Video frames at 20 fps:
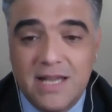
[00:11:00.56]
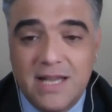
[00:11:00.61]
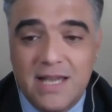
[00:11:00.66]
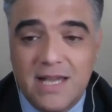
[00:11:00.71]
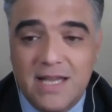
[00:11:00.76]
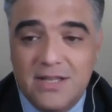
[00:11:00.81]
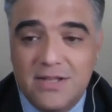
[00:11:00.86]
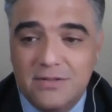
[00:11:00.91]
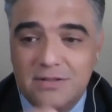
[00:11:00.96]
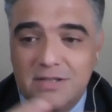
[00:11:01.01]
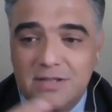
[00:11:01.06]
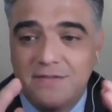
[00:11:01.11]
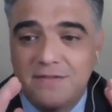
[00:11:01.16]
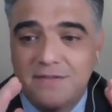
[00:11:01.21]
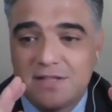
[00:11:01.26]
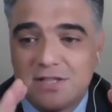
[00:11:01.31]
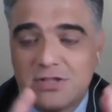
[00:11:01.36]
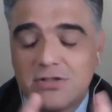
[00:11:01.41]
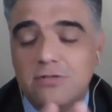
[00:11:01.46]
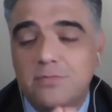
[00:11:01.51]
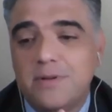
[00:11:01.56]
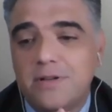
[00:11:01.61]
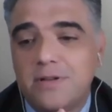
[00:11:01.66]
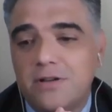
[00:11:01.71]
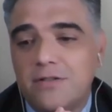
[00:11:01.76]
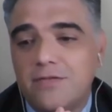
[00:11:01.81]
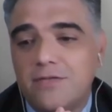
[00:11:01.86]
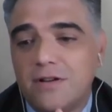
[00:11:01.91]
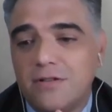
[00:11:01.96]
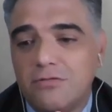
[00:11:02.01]
And you leave the
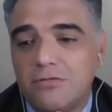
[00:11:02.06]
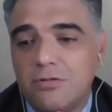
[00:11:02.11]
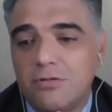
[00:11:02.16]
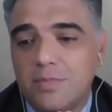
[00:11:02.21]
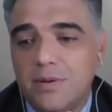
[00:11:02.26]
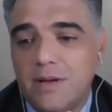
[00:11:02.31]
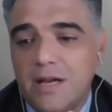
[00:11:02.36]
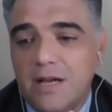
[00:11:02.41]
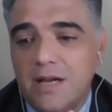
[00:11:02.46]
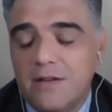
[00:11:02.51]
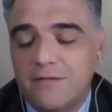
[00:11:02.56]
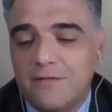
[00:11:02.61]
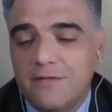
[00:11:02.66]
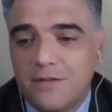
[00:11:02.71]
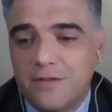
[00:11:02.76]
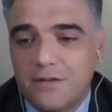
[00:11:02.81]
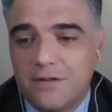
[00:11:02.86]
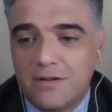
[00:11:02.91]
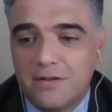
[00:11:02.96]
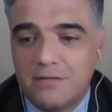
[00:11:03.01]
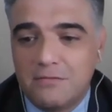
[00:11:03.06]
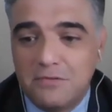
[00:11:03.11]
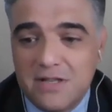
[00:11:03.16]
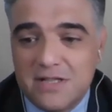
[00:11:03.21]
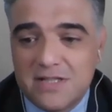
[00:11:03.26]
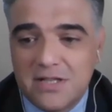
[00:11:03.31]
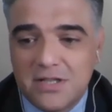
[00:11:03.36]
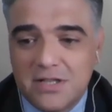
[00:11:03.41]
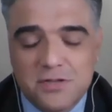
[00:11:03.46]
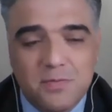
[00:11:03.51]
supernova group for
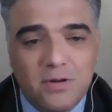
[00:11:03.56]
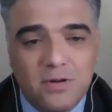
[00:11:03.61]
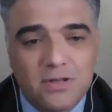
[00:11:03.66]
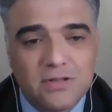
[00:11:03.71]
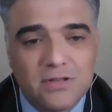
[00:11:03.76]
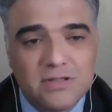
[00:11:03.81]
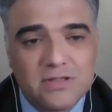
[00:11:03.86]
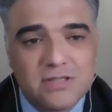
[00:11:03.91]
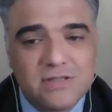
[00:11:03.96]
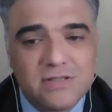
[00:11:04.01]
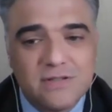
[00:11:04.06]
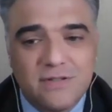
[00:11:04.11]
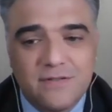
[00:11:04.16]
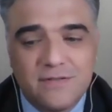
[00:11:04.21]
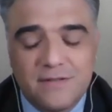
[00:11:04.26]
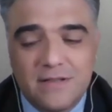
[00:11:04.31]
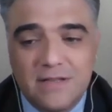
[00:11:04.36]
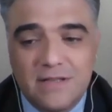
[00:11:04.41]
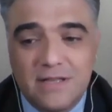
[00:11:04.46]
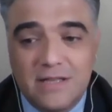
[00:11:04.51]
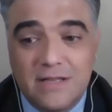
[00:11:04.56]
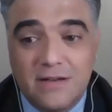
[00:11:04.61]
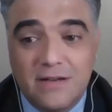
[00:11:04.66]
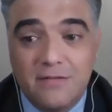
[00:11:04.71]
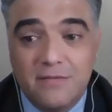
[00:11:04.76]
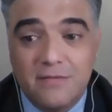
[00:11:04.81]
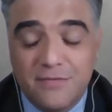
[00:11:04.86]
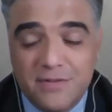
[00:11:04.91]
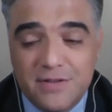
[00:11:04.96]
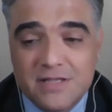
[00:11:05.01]
research models,
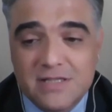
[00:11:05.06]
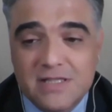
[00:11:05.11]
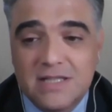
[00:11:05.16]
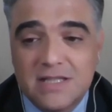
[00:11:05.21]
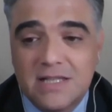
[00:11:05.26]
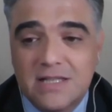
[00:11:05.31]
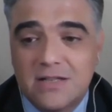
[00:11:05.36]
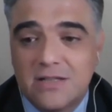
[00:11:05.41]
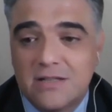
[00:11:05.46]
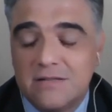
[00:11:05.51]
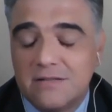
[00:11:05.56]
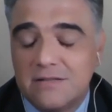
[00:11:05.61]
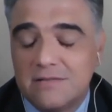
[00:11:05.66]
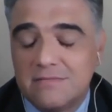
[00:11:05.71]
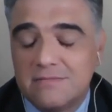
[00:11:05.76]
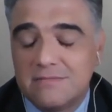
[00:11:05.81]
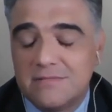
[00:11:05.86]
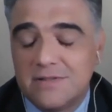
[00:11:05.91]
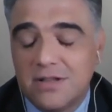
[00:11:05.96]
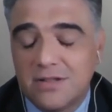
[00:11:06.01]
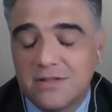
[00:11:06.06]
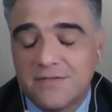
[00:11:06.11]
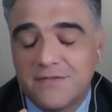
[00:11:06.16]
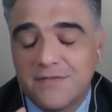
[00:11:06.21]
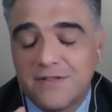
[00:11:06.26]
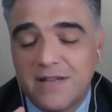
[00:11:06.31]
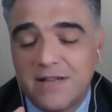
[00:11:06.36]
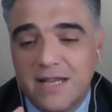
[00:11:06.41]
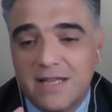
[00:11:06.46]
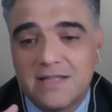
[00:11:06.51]
obviously not
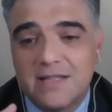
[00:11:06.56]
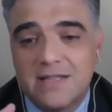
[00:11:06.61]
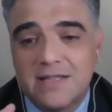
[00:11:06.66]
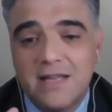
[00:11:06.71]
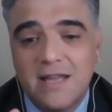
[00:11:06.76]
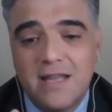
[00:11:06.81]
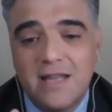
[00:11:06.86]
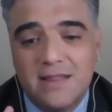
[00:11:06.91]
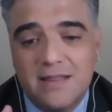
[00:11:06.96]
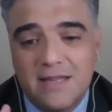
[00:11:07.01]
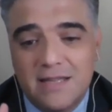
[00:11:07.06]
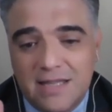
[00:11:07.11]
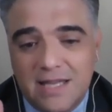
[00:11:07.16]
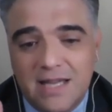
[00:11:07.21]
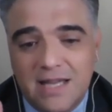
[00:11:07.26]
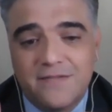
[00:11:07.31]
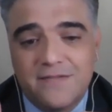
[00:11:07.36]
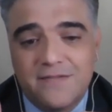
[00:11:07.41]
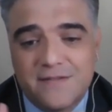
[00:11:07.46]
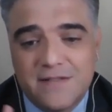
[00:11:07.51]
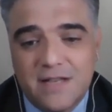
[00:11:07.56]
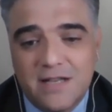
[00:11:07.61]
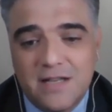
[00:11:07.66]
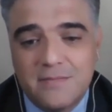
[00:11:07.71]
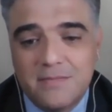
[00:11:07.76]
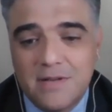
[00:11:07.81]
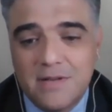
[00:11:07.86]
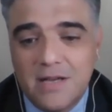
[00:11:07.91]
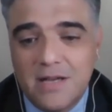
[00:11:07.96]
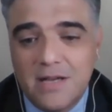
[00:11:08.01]
forgetting the
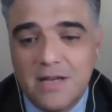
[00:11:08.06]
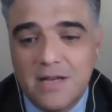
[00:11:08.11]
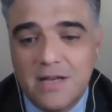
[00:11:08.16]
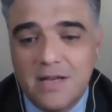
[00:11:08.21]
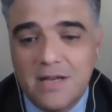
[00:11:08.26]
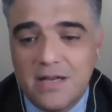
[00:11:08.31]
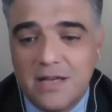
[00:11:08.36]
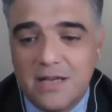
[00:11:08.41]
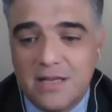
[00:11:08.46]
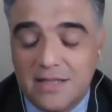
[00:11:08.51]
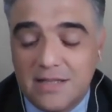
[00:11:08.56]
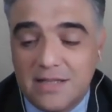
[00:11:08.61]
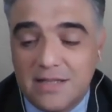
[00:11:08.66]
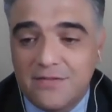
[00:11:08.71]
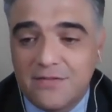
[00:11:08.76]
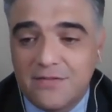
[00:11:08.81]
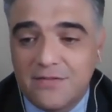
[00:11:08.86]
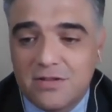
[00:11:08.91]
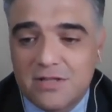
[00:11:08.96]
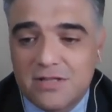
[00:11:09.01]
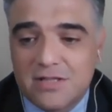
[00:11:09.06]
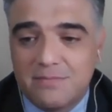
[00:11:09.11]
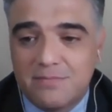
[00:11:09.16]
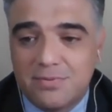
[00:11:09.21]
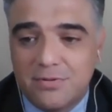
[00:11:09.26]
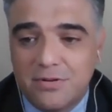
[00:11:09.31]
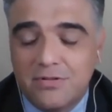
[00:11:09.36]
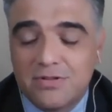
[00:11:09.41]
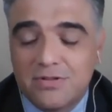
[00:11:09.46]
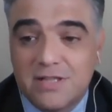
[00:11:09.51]
lifetime and the life course
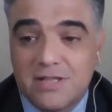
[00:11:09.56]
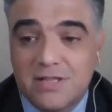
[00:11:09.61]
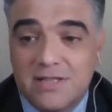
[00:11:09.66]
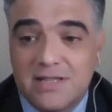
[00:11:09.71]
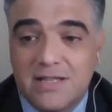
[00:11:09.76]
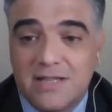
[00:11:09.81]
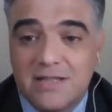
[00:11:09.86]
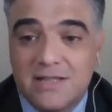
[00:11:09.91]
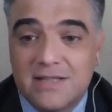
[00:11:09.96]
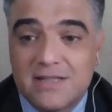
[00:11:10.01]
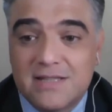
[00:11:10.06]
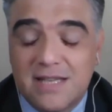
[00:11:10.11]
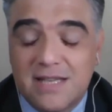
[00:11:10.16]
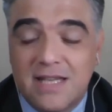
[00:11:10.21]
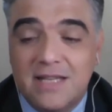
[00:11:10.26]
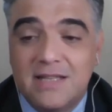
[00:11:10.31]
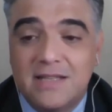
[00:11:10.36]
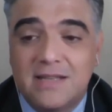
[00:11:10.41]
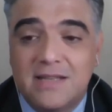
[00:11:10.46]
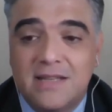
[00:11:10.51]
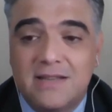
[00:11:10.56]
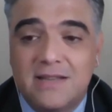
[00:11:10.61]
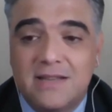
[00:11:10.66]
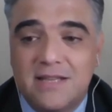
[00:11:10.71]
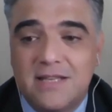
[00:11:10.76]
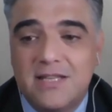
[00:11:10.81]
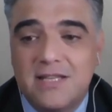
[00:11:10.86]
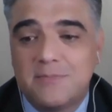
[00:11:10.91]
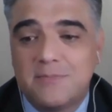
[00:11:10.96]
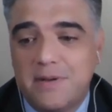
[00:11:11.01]
approach, and the understanding that
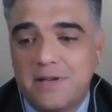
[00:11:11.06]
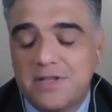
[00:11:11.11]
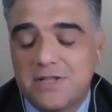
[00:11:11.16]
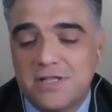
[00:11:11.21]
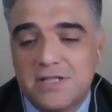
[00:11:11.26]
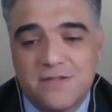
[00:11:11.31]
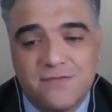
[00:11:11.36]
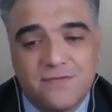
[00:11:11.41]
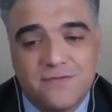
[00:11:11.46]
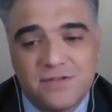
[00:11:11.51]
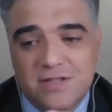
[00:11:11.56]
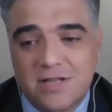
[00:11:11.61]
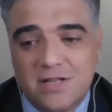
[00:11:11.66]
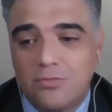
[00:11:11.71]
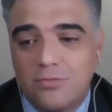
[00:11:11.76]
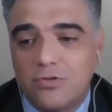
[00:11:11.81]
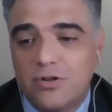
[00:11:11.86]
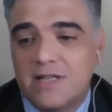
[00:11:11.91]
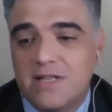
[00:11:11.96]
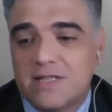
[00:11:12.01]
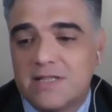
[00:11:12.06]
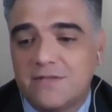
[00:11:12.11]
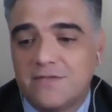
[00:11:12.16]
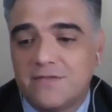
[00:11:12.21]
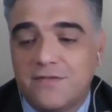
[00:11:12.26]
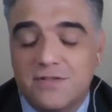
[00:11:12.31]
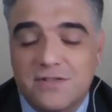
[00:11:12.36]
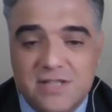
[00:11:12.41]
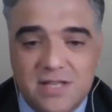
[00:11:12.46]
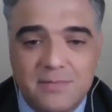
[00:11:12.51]
these patients, for some reason,
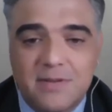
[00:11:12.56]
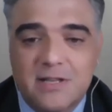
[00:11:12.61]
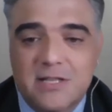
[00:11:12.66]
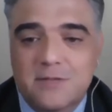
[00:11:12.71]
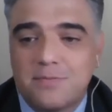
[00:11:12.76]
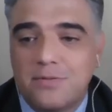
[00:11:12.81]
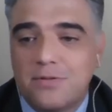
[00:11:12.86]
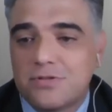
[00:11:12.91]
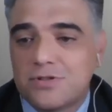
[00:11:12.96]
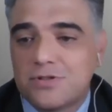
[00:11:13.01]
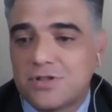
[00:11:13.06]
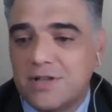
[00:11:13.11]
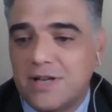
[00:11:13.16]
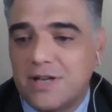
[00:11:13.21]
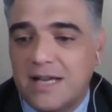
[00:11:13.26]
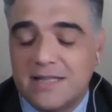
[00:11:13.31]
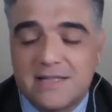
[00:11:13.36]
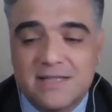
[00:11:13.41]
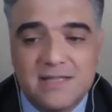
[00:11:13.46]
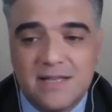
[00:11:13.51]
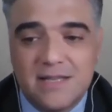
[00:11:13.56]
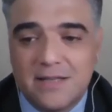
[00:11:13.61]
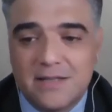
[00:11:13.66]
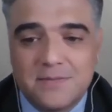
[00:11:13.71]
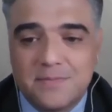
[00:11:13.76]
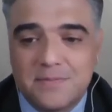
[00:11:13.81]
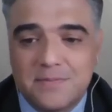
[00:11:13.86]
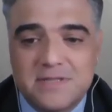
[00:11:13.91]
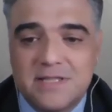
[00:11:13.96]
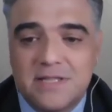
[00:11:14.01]
for some exposure at
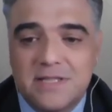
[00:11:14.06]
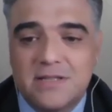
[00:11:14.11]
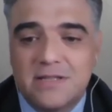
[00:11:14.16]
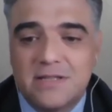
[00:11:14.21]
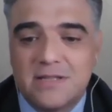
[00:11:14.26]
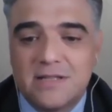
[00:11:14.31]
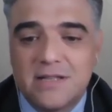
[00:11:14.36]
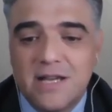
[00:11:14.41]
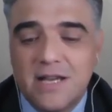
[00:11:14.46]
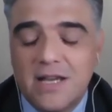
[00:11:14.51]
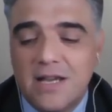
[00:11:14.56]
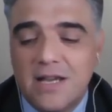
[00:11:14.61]
a particular